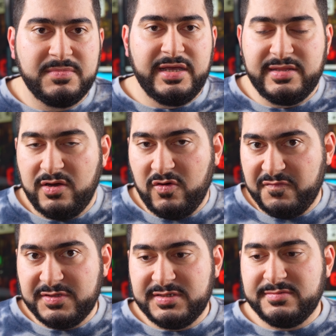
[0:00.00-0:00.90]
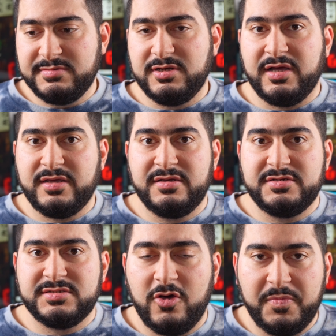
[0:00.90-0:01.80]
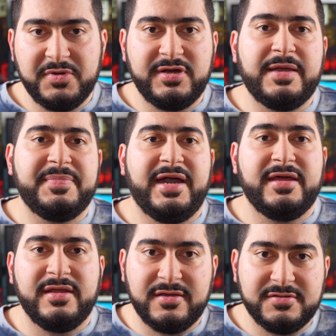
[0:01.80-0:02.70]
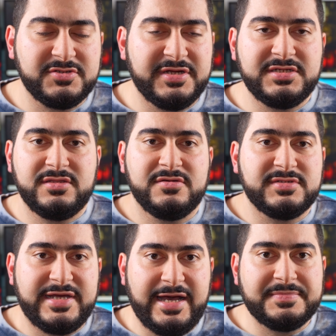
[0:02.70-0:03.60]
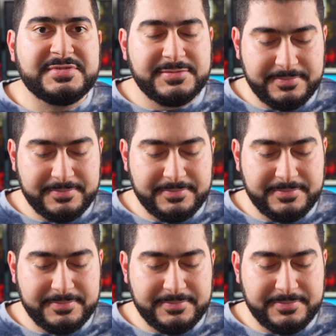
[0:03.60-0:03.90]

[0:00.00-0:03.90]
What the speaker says: and then hopefully you're not going to just open your iPad and go straight to those apps.